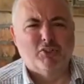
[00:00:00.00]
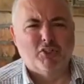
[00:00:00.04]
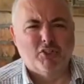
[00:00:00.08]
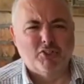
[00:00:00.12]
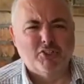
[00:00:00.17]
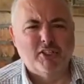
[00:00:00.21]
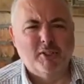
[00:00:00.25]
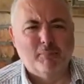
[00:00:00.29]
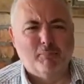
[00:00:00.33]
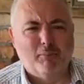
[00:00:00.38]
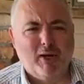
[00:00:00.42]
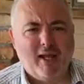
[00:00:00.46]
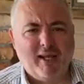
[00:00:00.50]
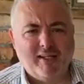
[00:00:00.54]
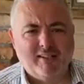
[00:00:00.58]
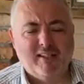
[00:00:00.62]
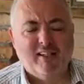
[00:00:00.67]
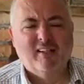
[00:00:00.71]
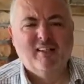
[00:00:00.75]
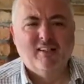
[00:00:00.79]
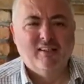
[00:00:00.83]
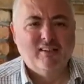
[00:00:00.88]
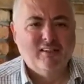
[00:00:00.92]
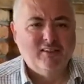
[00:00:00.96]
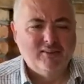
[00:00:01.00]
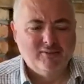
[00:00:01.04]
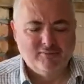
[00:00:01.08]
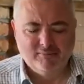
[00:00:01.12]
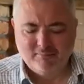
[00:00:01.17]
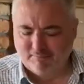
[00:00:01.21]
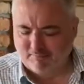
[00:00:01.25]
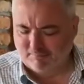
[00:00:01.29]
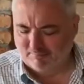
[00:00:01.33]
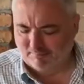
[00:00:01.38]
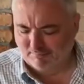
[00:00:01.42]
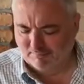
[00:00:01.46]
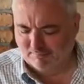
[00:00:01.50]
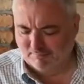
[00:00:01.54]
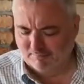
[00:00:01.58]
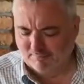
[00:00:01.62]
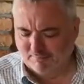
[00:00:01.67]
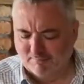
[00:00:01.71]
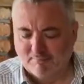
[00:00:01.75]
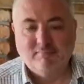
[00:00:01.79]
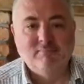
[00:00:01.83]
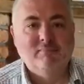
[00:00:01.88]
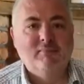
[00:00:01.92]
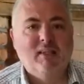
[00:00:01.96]
Crusty bread.
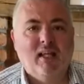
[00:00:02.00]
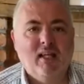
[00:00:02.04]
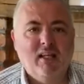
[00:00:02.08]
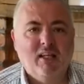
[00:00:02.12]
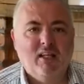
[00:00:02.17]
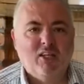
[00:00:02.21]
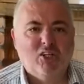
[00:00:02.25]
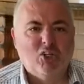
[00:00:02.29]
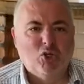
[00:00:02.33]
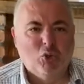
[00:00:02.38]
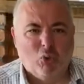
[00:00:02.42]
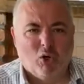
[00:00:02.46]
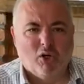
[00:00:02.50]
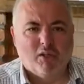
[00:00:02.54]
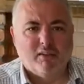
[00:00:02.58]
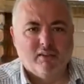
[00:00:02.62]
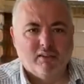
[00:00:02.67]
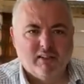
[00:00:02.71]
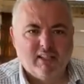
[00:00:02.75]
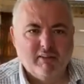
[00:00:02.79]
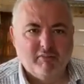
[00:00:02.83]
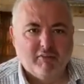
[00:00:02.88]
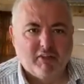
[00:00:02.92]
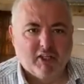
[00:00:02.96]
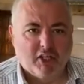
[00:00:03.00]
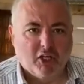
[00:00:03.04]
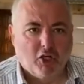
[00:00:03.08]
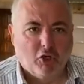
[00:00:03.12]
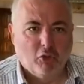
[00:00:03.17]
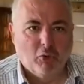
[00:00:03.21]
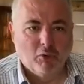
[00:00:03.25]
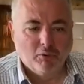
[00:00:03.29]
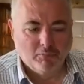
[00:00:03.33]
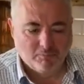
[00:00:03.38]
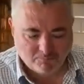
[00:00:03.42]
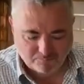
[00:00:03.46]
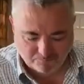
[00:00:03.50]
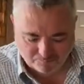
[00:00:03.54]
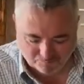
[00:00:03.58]
Go on, give it a go.